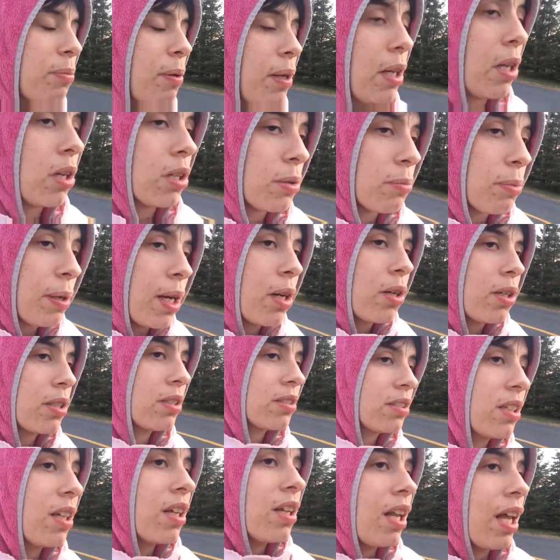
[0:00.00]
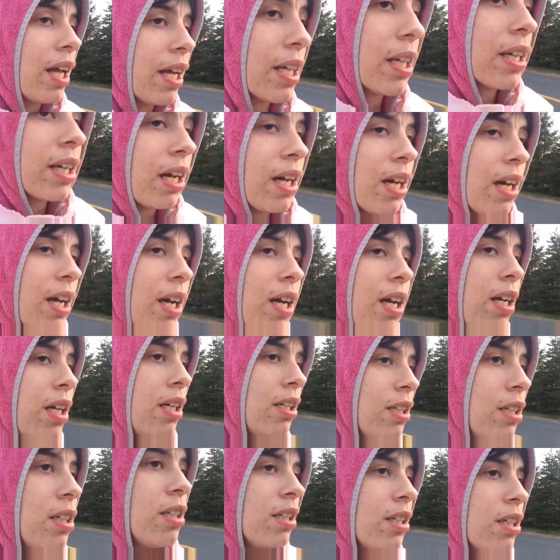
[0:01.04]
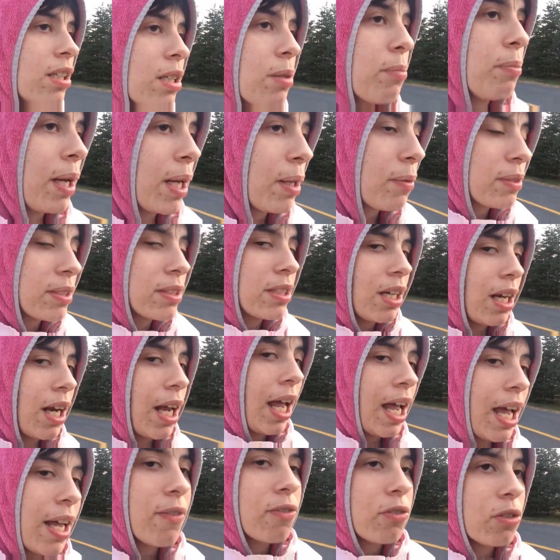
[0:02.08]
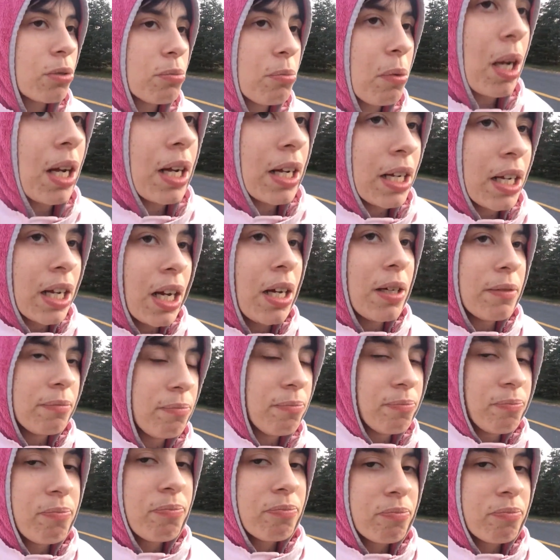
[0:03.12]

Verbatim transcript: depending on the parents, like uh, the babies that I had for my um,